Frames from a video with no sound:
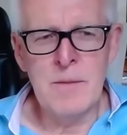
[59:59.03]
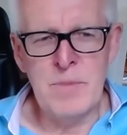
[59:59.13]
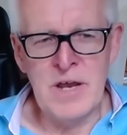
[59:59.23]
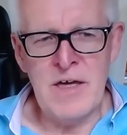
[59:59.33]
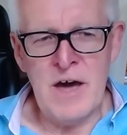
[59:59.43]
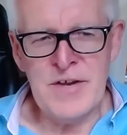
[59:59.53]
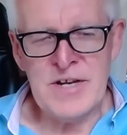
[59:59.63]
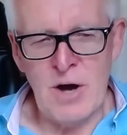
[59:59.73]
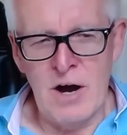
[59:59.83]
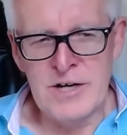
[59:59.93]
But I, I
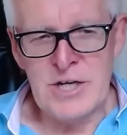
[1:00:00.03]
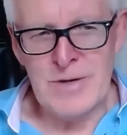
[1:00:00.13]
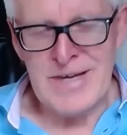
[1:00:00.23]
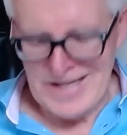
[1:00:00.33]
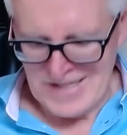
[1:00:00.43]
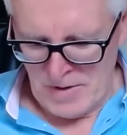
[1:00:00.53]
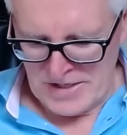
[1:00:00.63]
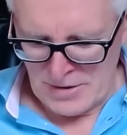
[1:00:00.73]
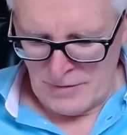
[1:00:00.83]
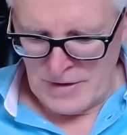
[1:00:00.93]
think to argue against
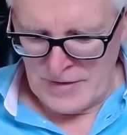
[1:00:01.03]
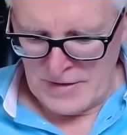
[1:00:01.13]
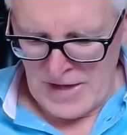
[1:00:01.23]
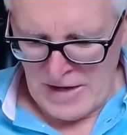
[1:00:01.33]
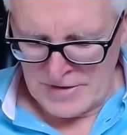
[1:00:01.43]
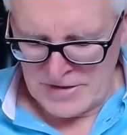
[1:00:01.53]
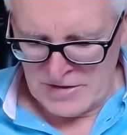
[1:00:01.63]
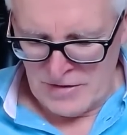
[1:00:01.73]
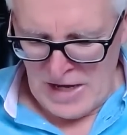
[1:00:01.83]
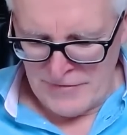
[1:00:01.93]
myself, I think the other
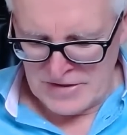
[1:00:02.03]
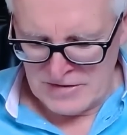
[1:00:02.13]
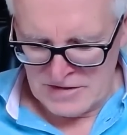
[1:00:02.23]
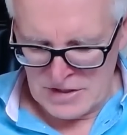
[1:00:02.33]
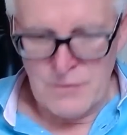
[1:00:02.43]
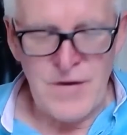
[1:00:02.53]
the other two